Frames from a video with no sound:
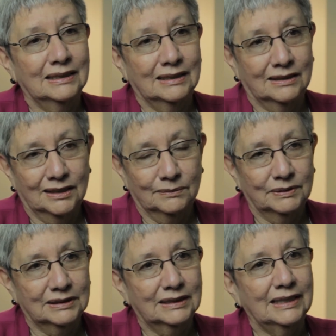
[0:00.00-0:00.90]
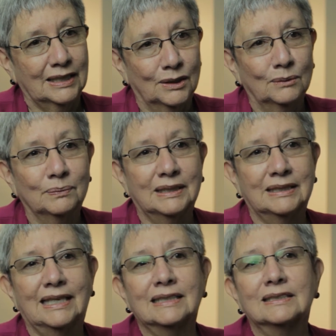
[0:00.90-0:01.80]
a therapist can help in
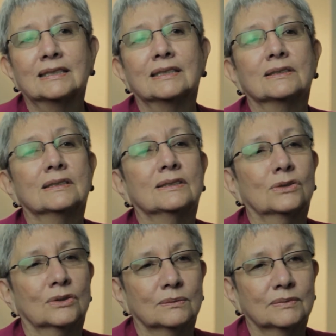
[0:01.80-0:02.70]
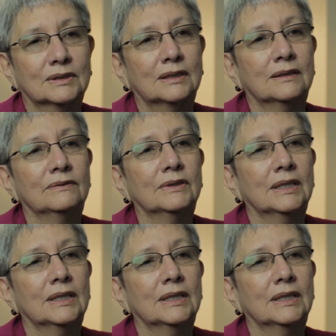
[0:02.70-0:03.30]
that sense in terms of